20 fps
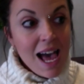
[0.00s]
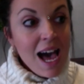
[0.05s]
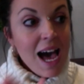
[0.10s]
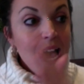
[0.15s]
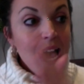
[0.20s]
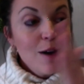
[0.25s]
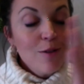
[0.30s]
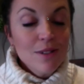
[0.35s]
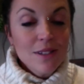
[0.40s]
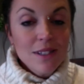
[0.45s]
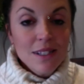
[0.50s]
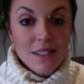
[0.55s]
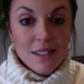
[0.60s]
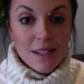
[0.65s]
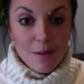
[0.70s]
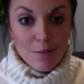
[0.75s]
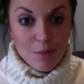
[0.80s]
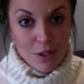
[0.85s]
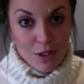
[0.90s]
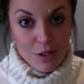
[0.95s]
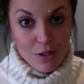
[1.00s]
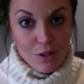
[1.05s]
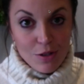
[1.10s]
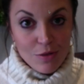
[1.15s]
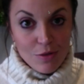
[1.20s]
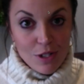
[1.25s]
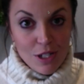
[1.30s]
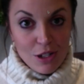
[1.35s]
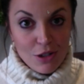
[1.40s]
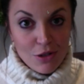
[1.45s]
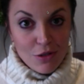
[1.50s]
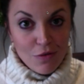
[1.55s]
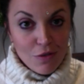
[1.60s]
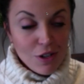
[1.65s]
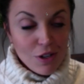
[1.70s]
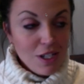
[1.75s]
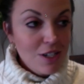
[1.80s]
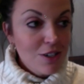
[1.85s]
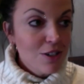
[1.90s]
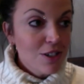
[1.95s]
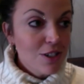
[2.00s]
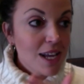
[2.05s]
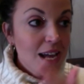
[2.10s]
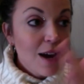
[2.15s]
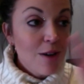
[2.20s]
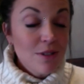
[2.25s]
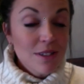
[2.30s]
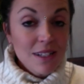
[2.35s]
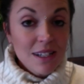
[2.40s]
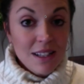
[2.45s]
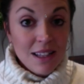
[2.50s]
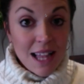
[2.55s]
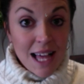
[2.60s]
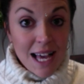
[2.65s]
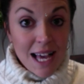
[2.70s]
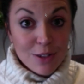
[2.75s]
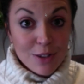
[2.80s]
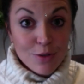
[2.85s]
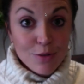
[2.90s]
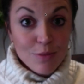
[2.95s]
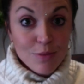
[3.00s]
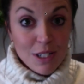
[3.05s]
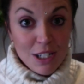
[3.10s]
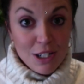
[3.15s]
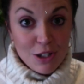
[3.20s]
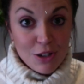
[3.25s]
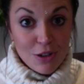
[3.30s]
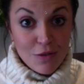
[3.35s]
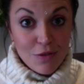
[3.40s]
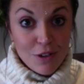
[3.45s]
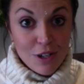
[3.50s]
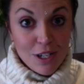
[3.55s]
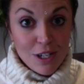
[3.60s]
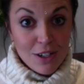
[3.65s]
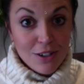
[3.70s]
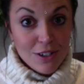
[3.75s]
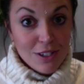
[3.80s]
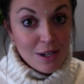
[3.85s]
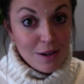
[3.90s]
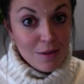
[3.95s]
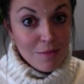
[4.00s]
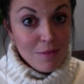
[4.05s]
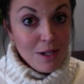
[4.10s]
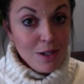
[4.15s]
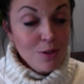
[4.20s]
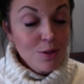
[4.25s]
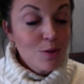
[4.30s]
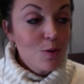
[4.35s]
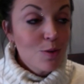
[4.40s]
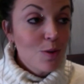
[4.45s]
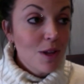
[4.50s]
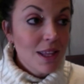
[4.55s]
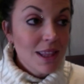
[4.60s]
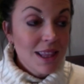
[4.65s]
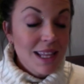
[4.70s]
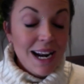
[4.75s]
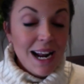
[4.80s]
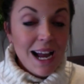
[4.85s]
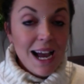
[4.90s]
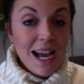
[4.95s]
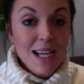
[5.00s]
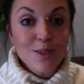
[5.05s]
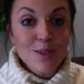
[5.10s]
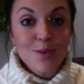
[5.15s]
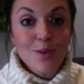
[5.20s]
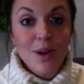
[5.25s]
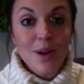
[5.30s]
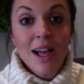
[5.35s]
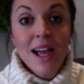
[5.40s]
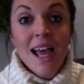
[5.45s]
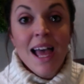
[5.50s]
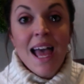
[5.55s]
I was a substitute teacher for years. I was a classroom teacher for years in a middle school and then a high school.